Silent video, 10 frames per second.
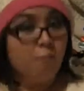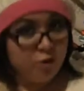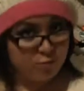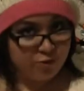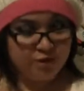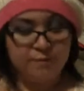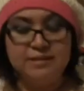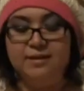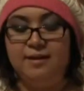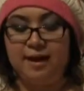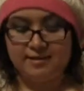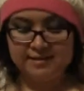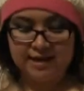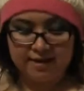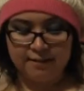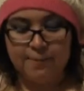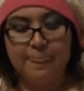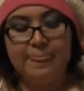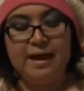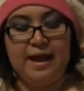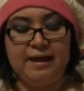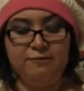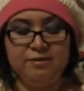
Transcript: which brings me to the last thing I